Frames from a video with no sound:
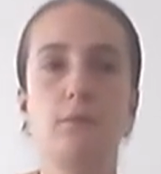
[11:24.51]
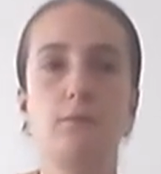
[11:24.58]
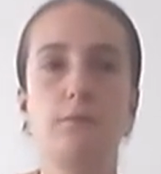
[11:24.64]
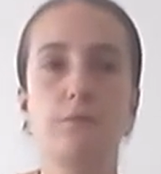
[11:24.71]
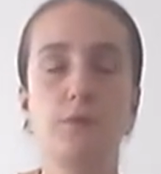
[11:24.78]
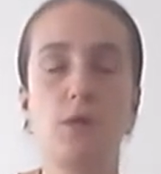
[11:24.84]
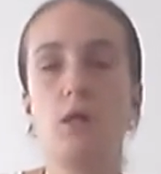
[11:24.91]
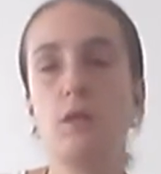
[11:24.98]

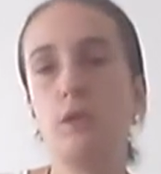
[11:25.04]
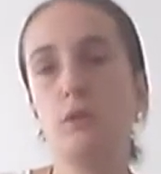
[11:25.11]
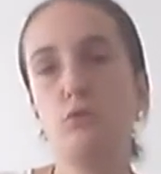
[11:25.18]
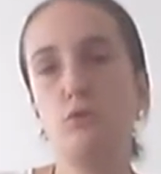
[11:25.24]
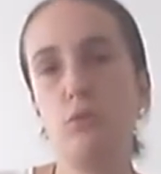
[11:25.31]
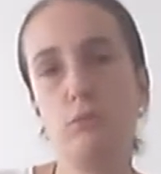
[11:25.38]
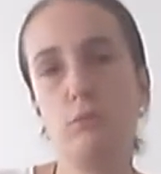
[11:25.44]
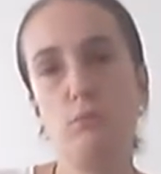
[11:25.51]
stuck in
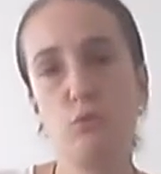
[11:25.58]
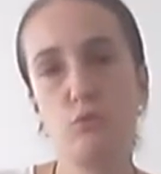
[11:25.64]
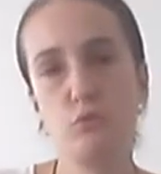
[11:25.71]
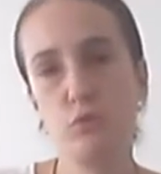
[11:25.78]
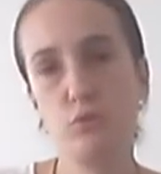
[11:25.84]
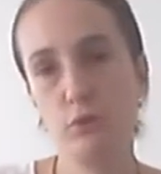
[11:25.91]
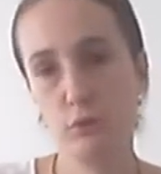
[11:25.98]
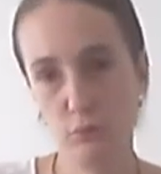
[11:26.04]
your
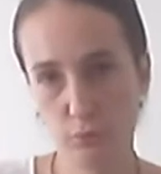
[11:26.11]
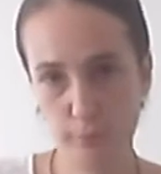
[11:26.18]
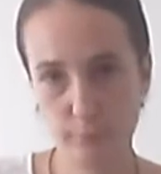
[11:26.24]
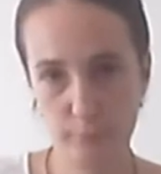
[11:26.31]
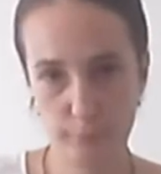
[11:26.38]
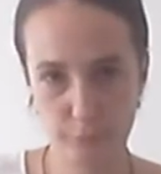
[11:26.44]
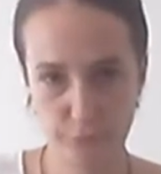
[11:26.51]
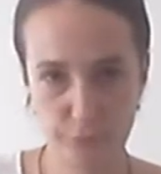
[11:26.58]
emotion, in
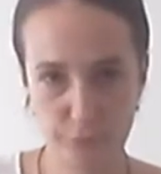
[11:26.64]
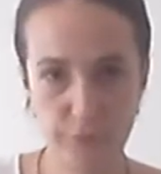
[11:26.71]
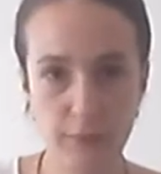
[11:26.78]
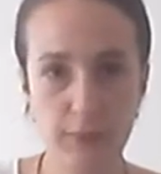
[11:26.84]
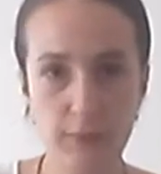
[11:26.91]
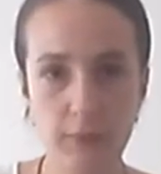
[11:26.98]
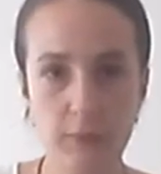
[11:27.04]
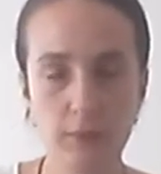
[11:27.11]
your
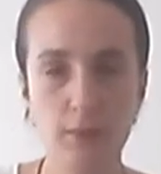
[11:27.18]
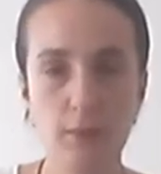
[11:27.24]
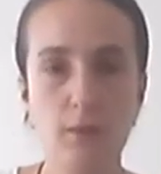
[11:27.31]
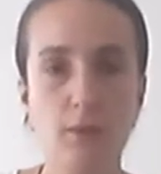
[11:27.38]
feeling,